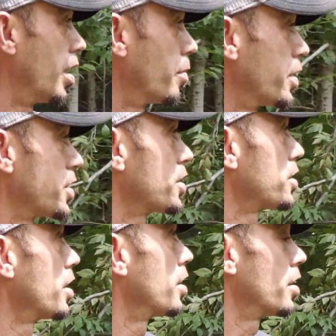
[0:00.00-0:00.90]

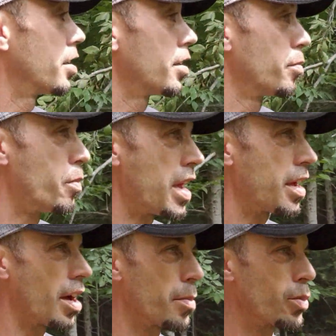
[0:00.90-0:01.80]
This bait
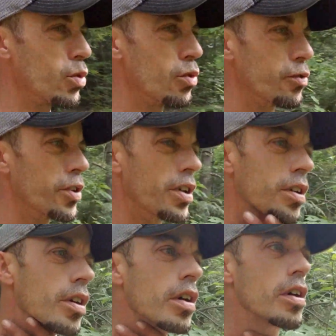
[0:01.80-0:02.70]
I moved
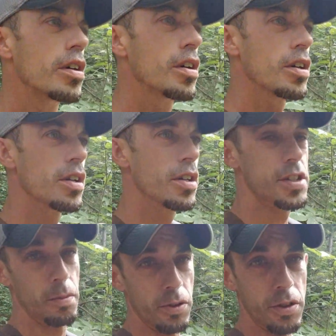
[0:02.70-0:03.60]

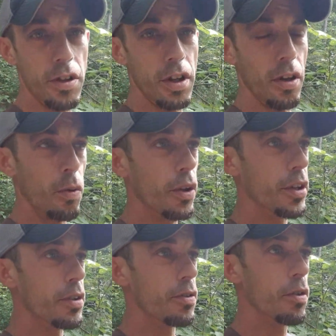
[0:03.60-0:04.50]
similar to the other one
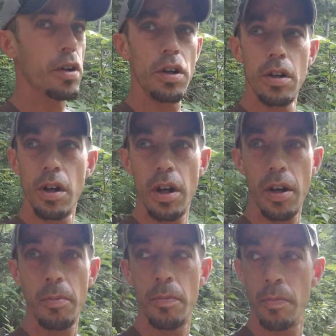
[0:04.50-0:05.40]

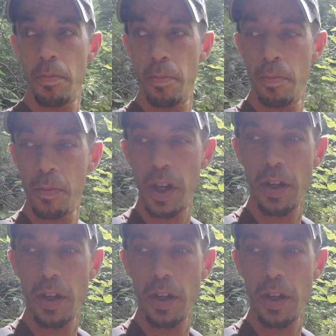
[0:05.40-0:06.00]
that I